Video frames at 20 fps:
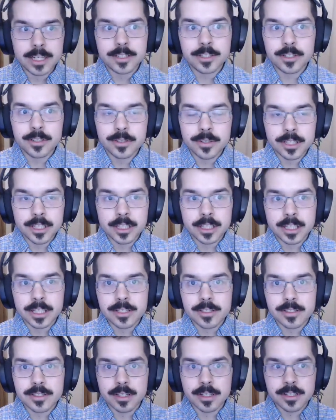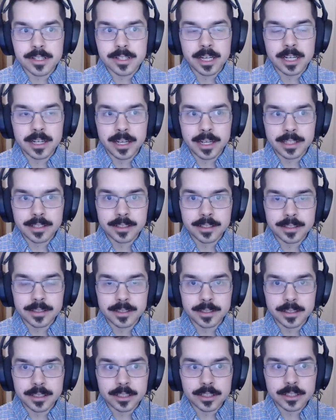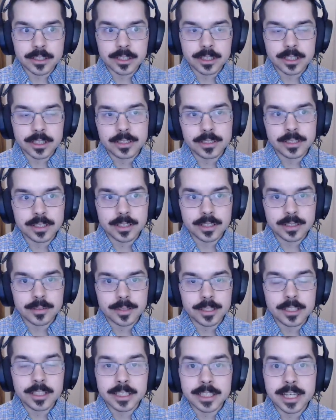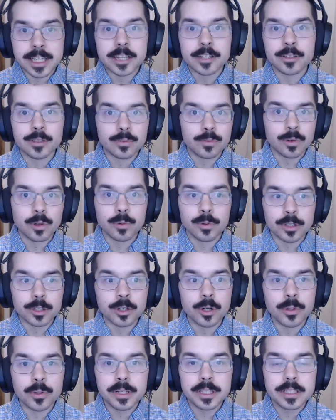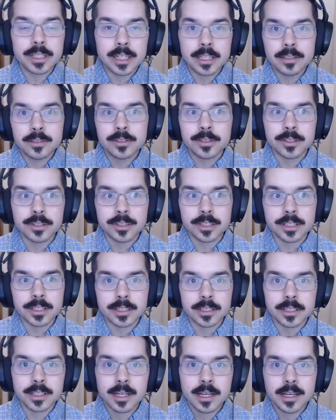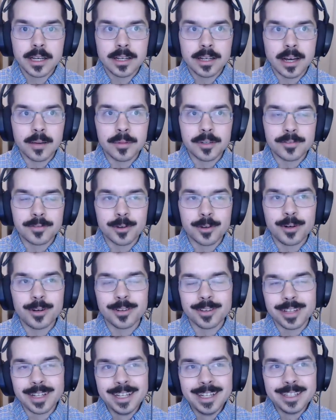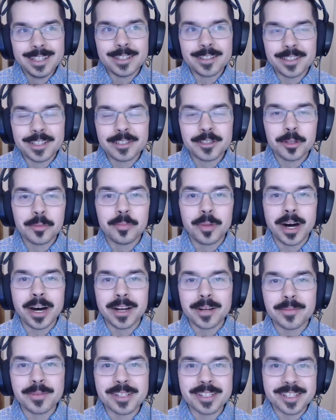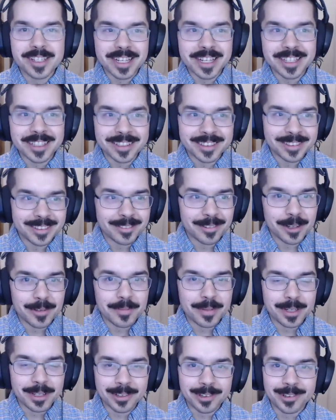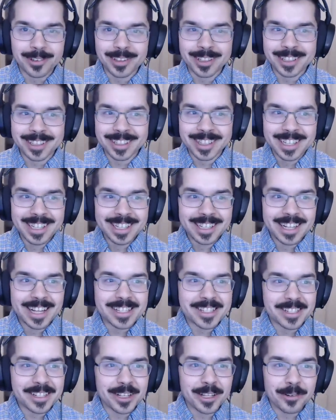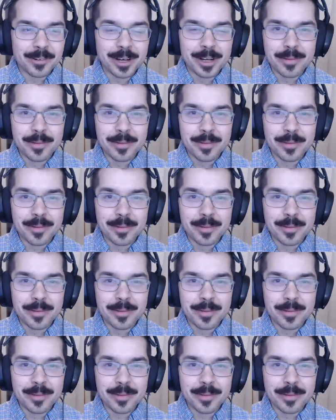do you think it's kind of like a good indicator of where we're going now? Do you think? I mean, do you think the bottom is in with Bitcoin? That's another way to